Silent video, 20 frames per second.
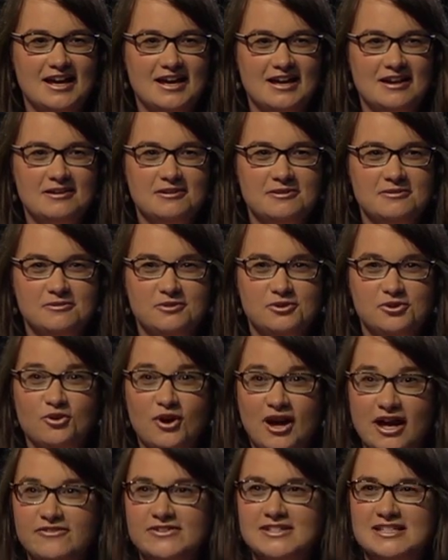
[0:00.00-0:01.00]

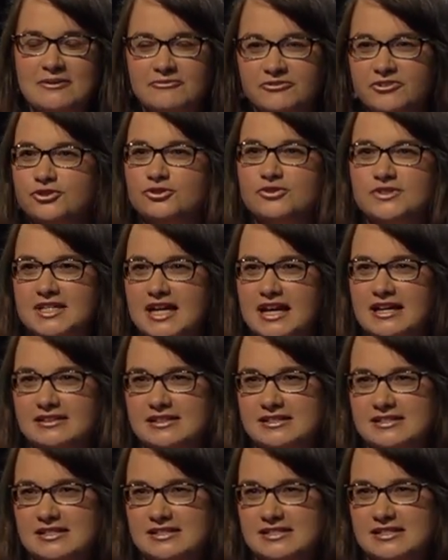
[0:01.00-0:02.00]
you have something to say
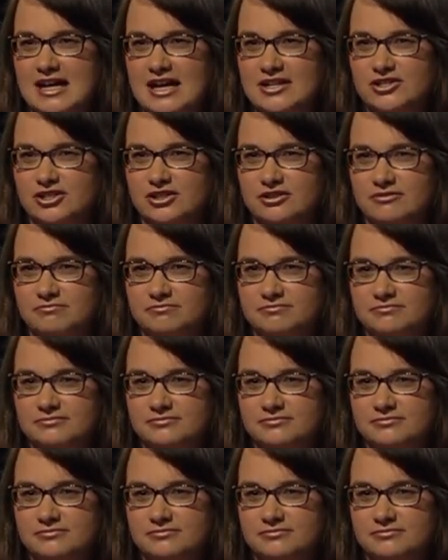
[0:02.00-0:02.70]
in this discussion.